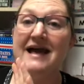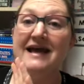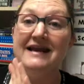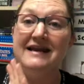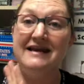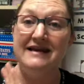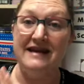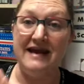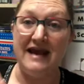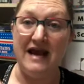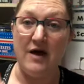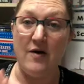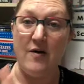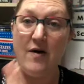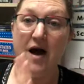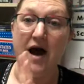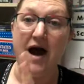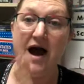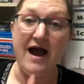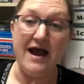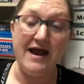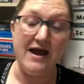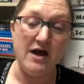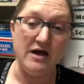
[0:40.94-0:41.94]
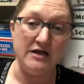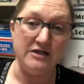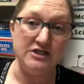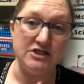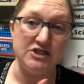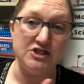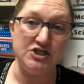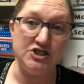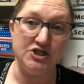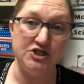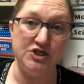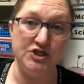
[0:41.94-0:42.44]
Now, I got
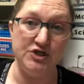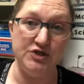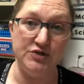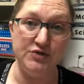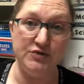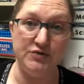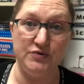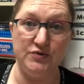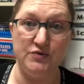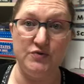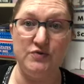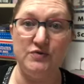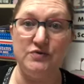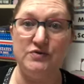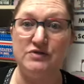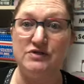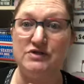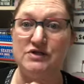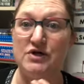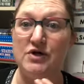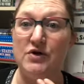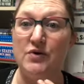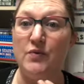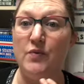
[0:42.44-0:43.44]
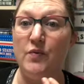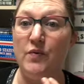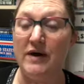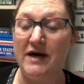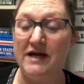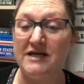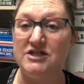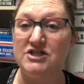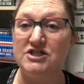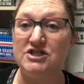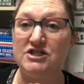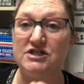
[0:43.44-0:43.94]
to choose
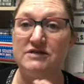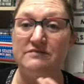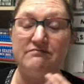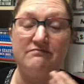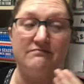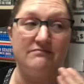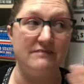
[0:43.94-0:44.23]
which